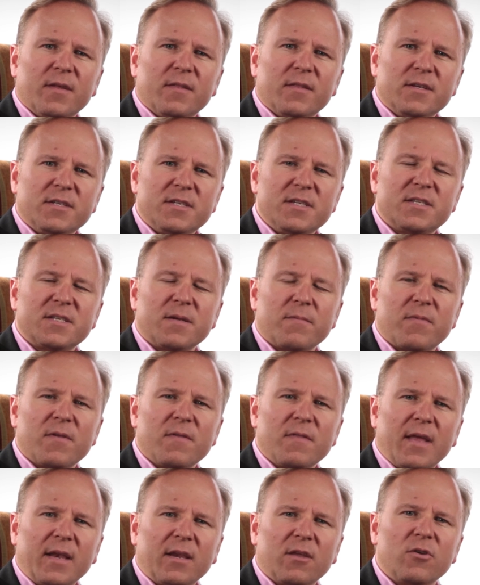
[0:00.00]
This is
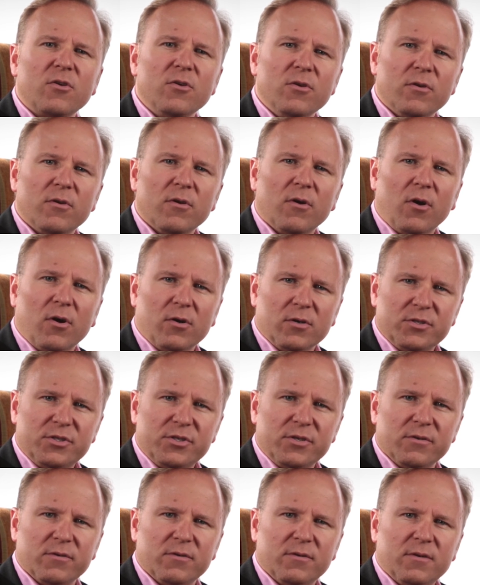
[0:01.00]
something that could
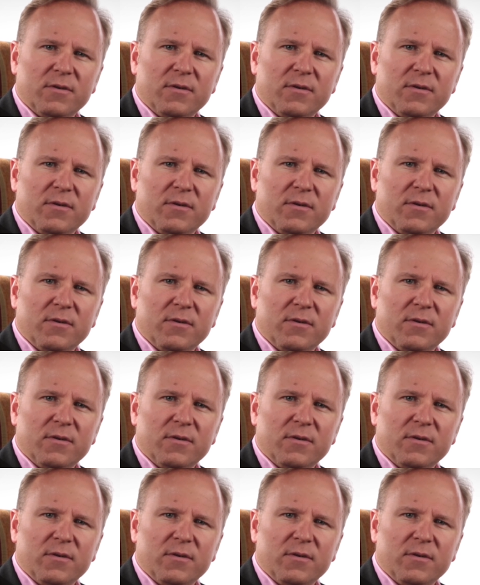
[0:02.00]
haunt you